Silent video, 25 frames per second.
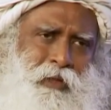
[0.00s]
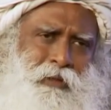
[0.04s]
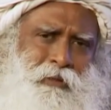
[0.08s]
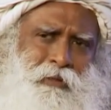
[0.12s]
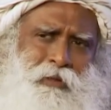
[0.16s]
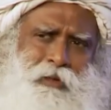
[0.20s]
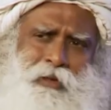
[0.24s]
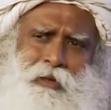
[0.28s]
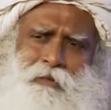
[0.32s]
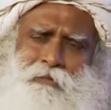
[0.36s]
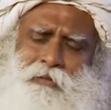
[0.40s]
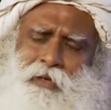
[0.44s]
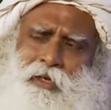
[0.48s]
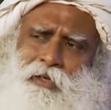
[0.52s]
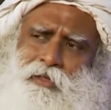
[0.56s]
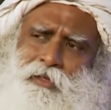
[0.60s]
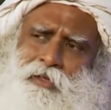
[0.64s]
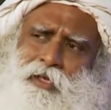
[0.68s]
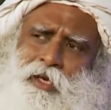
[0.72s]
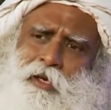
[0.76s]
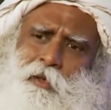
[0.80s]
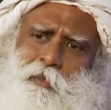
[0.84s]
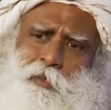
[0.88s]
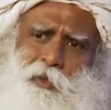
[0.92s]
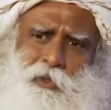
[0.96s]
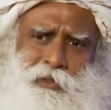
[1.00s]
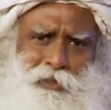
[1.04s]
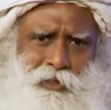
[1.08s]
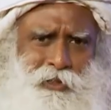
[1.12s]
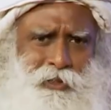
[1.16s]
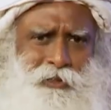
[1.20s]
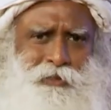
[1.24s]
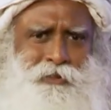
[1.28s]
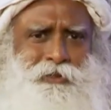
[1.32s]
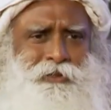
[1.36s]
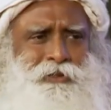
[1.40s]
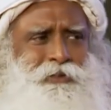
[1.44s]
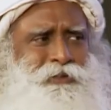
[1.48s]
they've done terrible
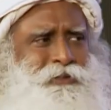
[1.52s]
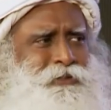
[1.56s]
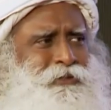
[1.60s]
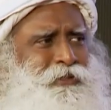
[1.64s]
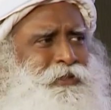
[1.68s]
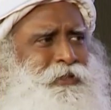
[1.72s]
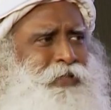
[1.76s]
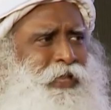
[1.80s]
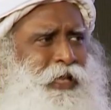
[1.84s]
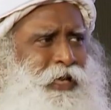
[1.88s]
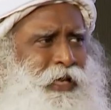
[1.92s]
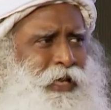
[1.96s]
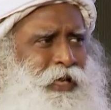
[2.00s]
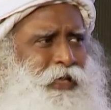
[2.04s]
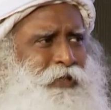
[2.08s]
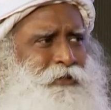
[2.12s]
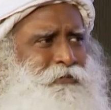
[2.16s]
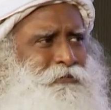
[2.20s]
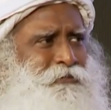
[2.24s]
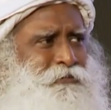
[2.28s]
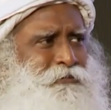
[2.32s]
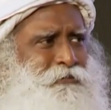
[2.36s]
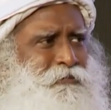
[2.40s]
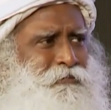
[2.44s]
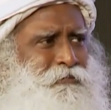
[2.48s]
things in their life.